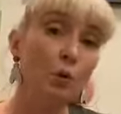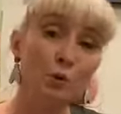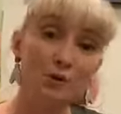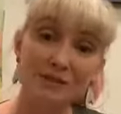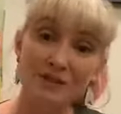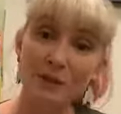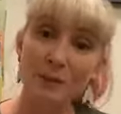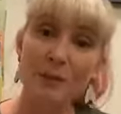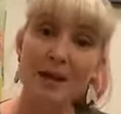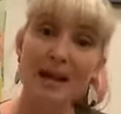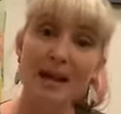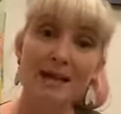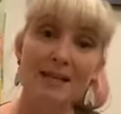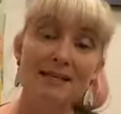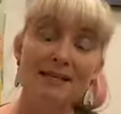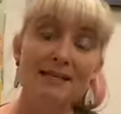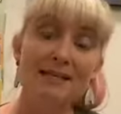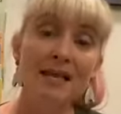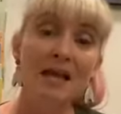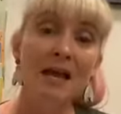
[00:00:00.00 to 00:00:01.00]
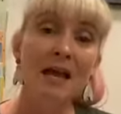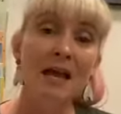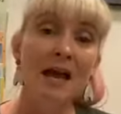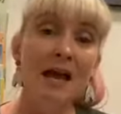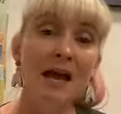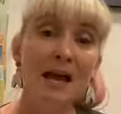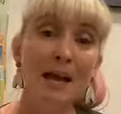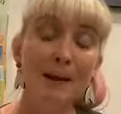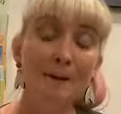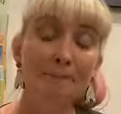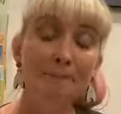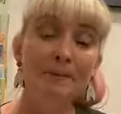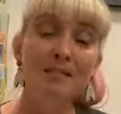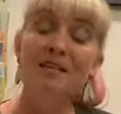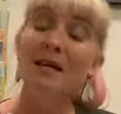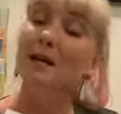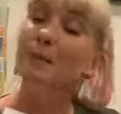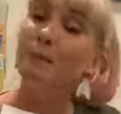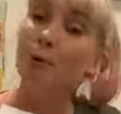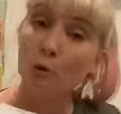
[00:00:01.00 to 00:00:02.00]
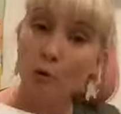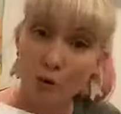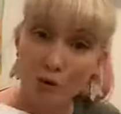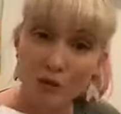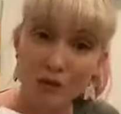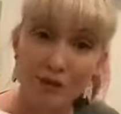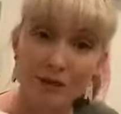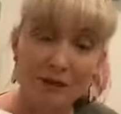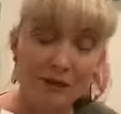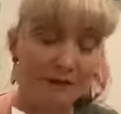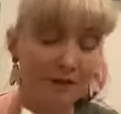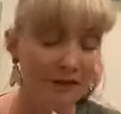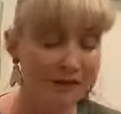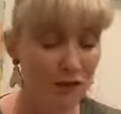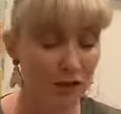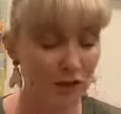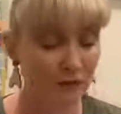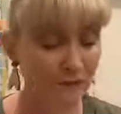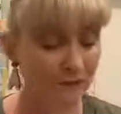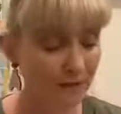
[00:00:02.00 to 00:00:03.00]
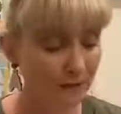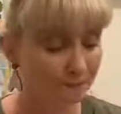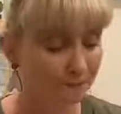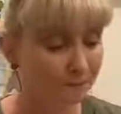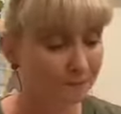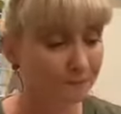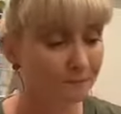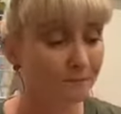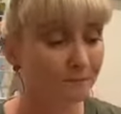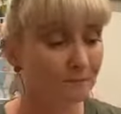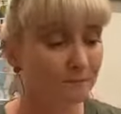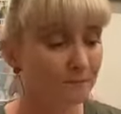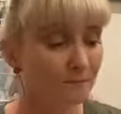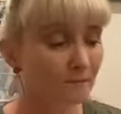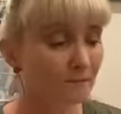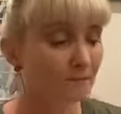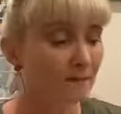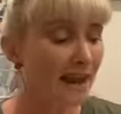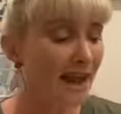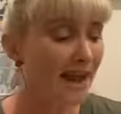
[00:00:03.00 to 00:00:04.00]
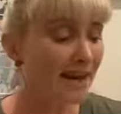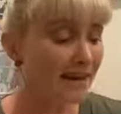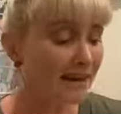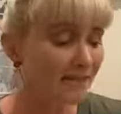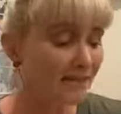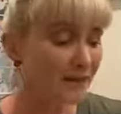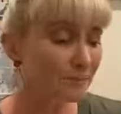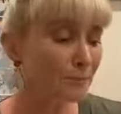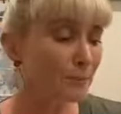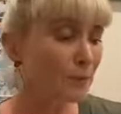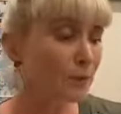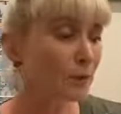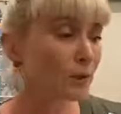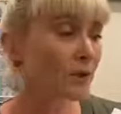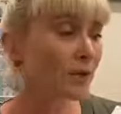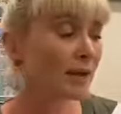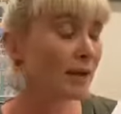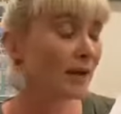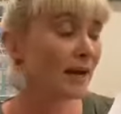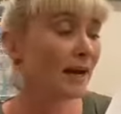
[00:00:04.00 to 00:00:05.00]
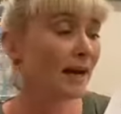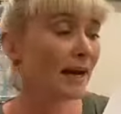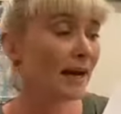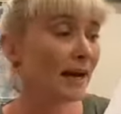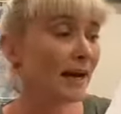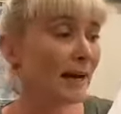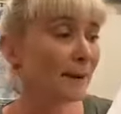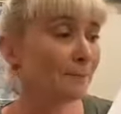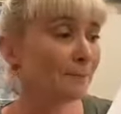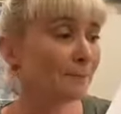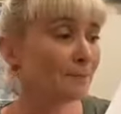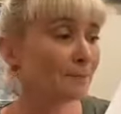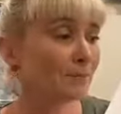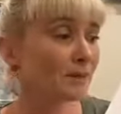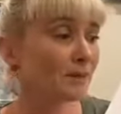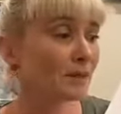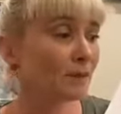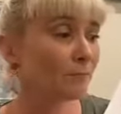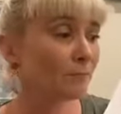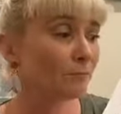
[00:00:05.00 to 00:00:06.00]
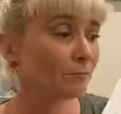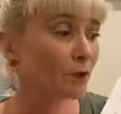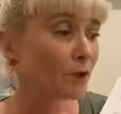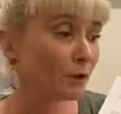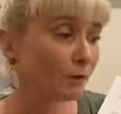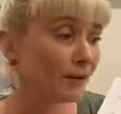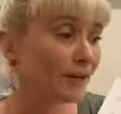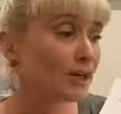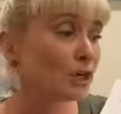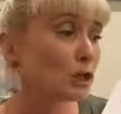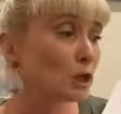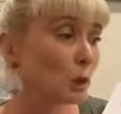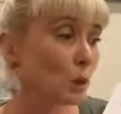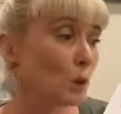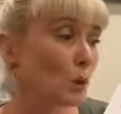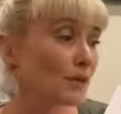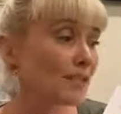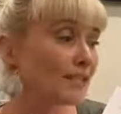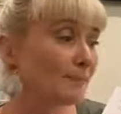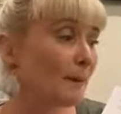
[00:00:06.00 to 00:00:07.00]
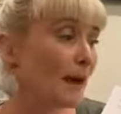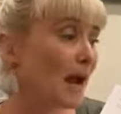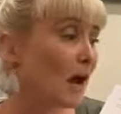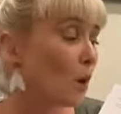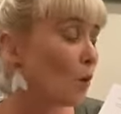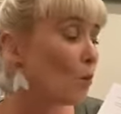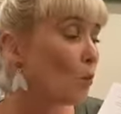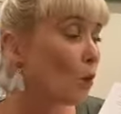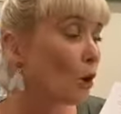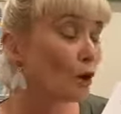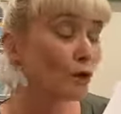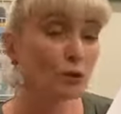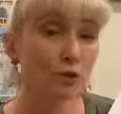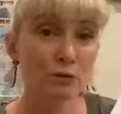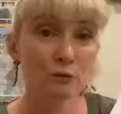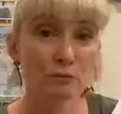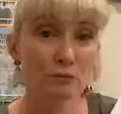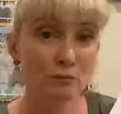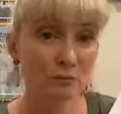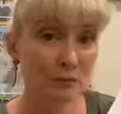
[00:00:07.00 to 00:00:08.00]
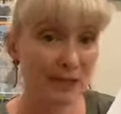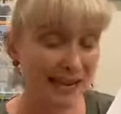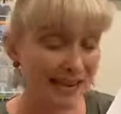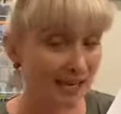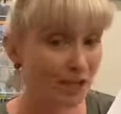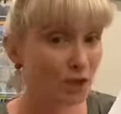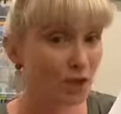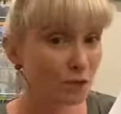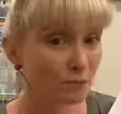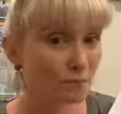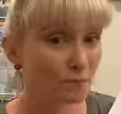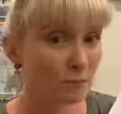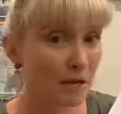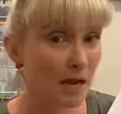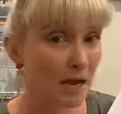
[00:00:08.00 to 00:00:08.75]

also has done a portrait of each of them. And in the book, Corinne talks about what each